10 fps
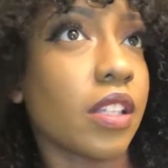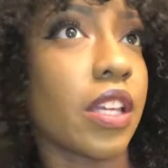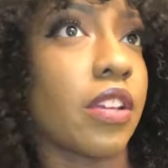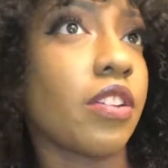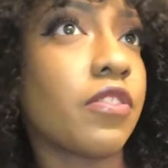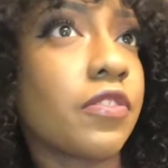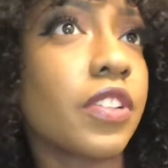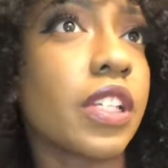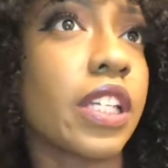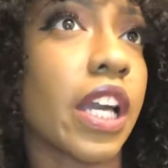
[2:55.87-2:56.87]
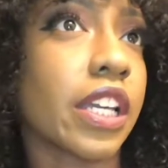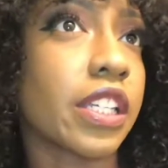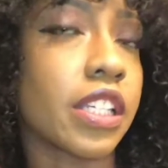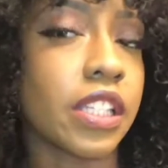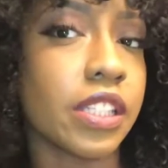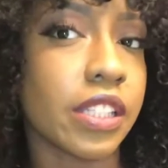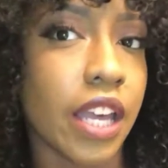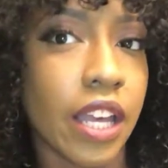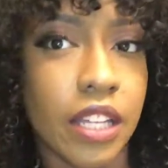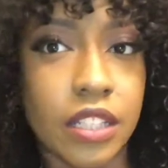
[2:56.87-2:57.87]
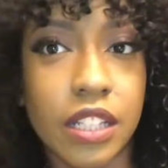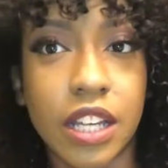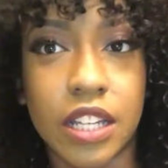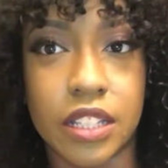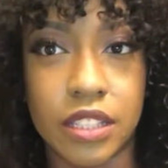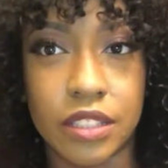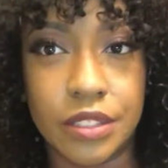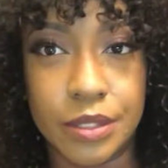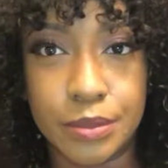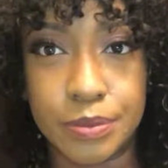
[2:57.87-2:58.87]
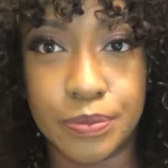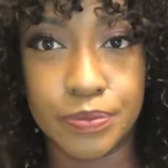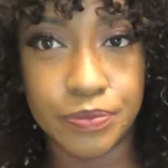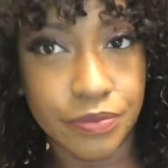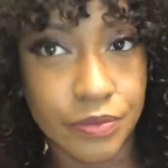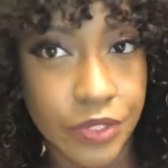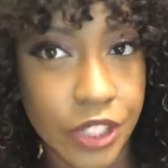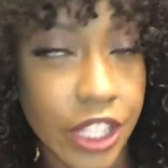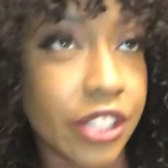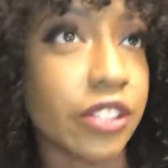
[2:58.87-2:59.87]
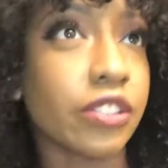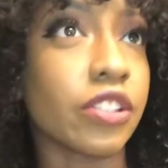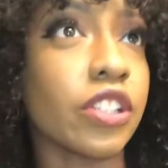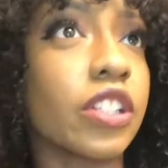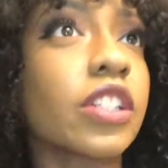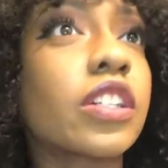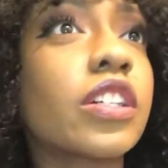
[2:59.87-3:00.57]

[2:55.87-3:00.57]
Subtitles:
and hopefully I can get that kind of layered look.